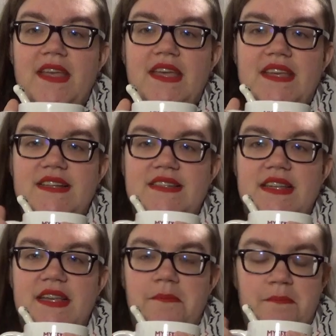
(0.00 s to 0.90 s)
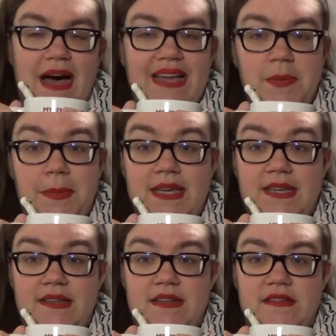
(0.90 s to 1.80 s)
is, in my
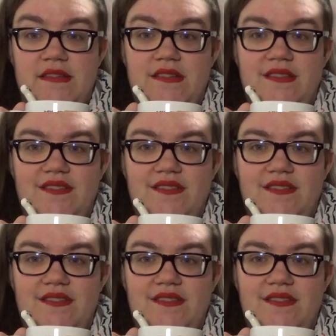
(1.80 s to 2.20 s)
opinion,